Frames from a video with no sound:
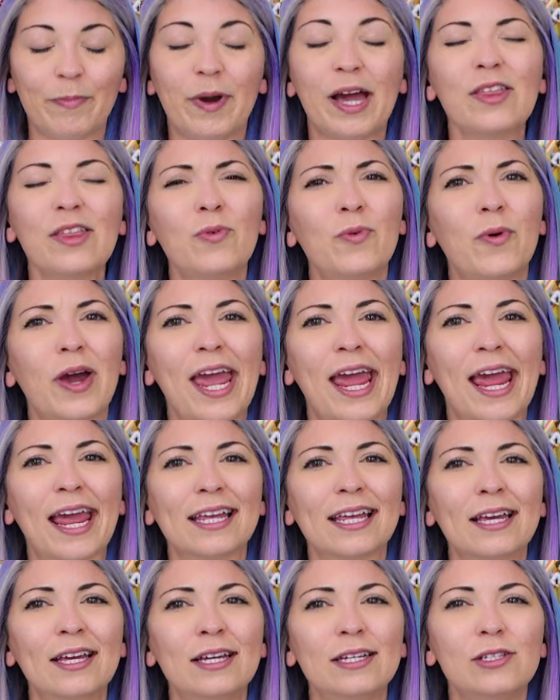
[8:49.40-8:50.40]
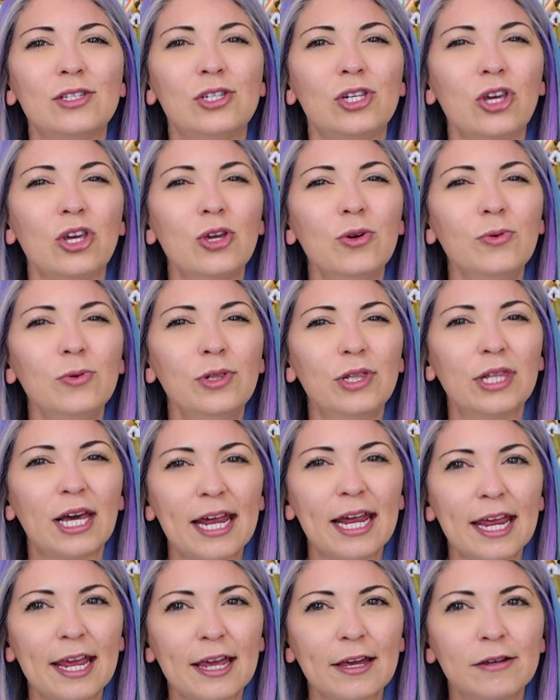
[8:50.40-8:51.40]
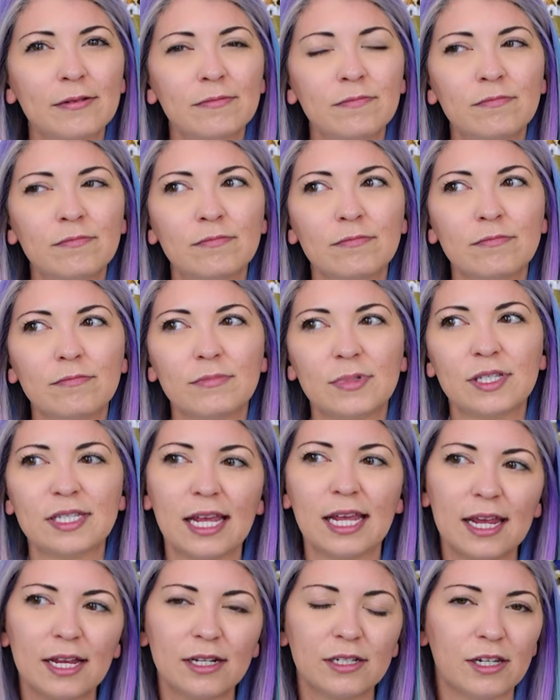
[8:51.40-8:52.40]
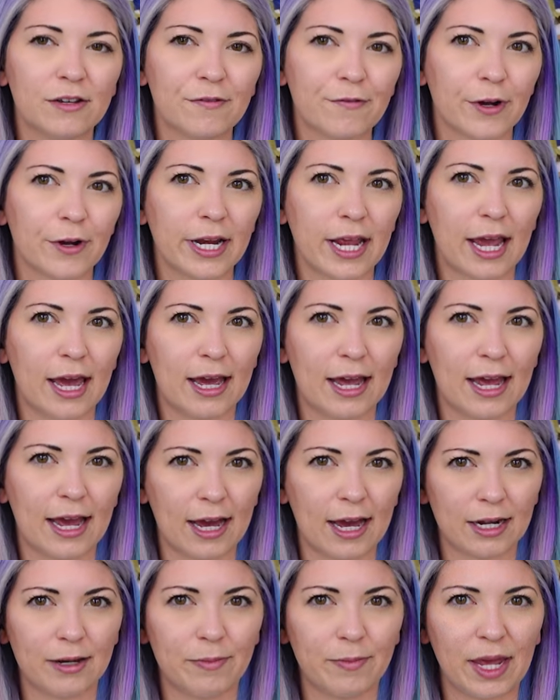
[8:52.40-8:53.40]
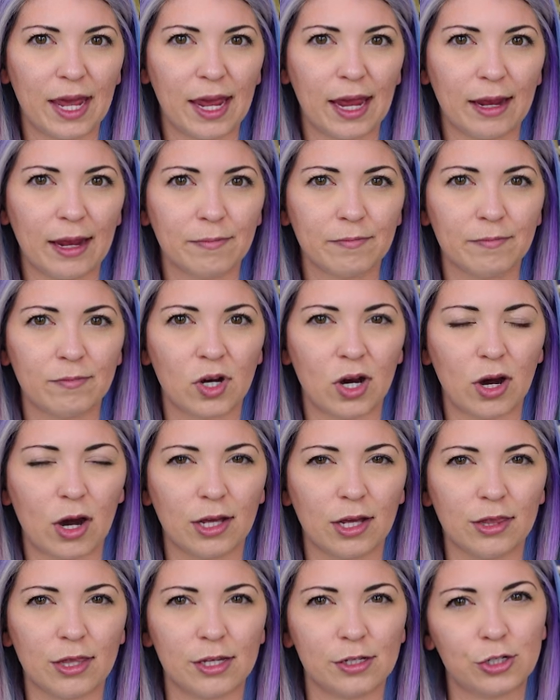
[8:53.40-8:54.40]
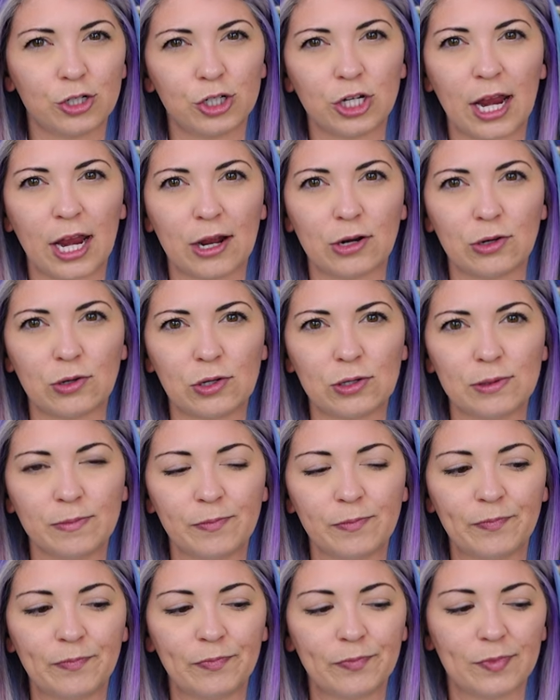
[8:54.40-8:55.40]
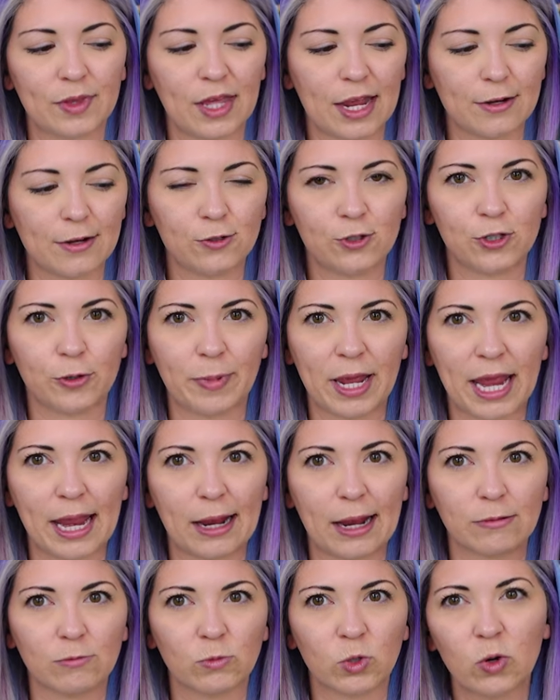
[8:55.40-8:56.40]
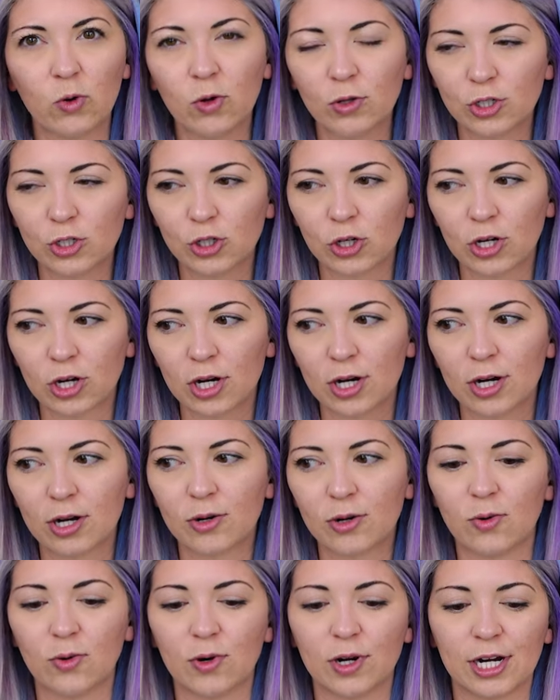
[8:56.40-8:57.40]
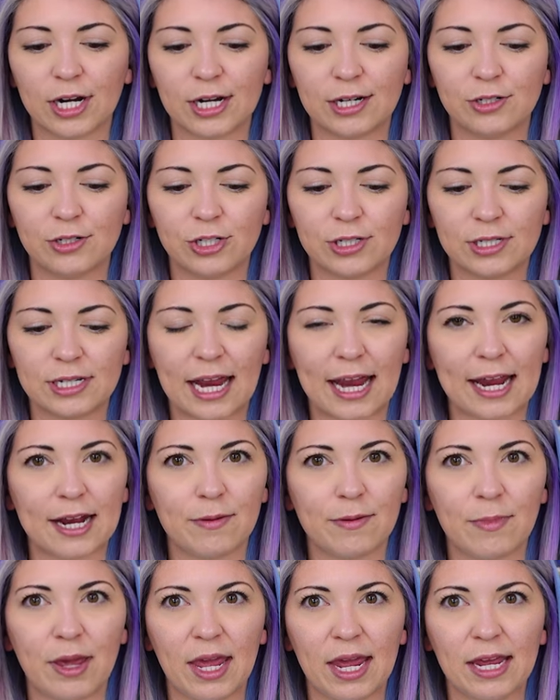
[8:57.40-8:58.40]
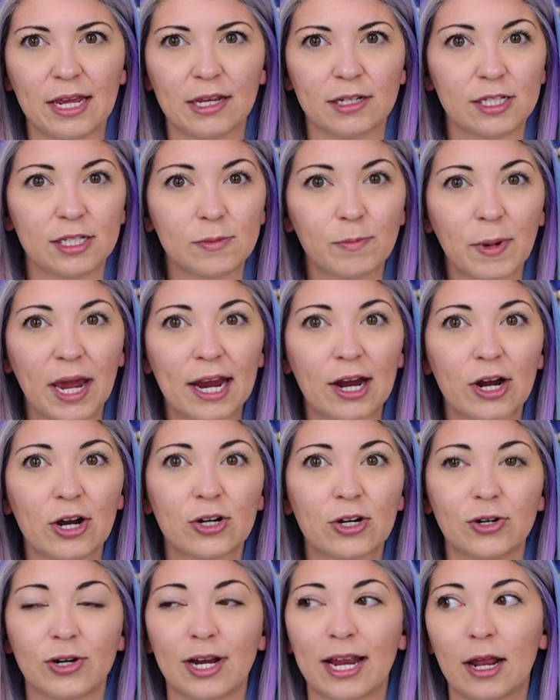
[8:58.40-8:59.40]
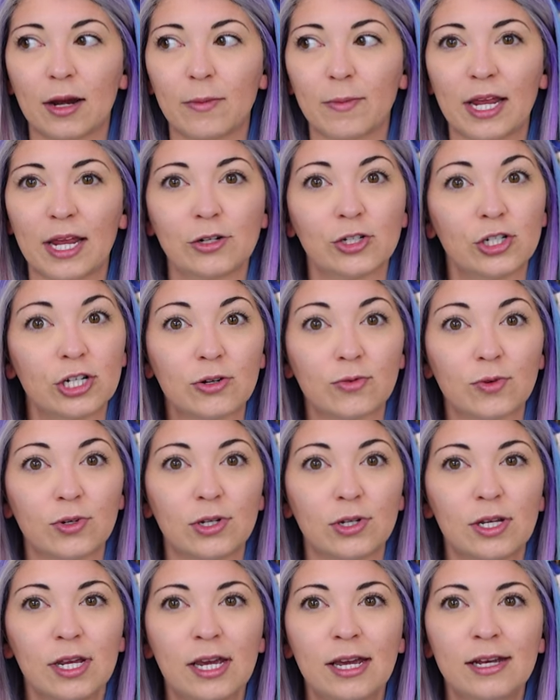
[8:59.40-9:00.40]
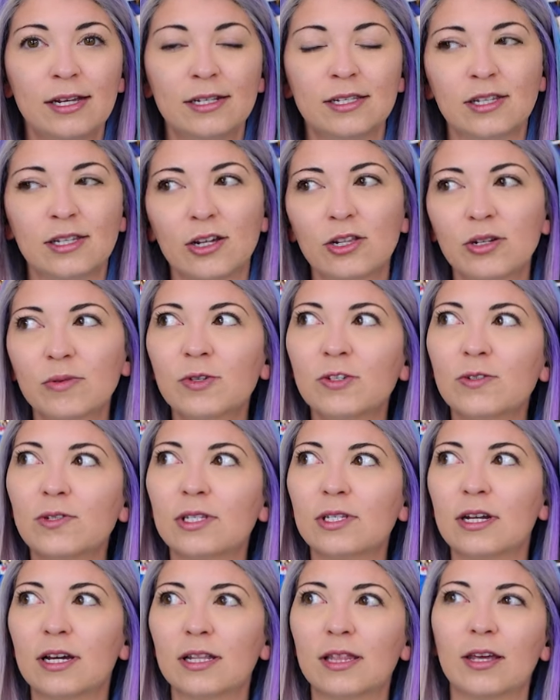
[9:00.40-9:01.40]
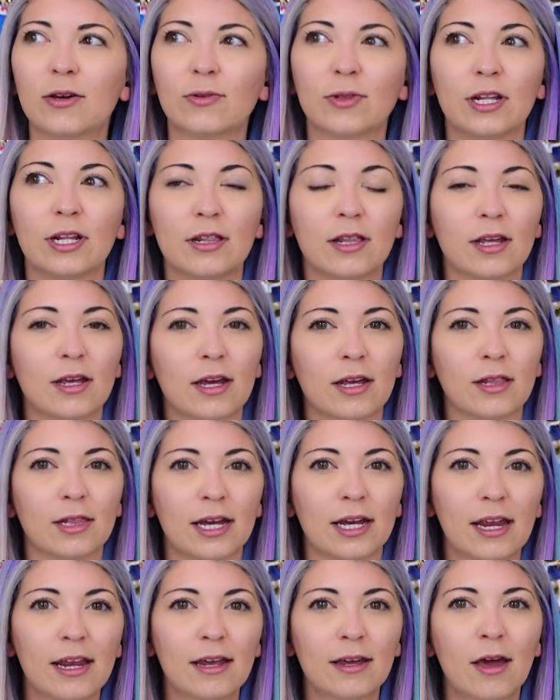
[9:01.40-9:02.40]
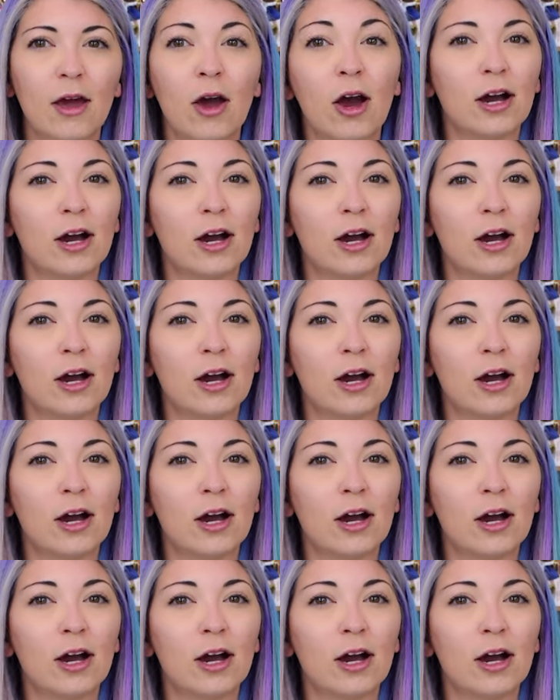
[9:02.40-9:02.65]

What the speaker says: By the way, do you like seeing different anime on this channel? Like Japan culture or just anime inspired or anime in general. Sailor Moon's not the only thing I like.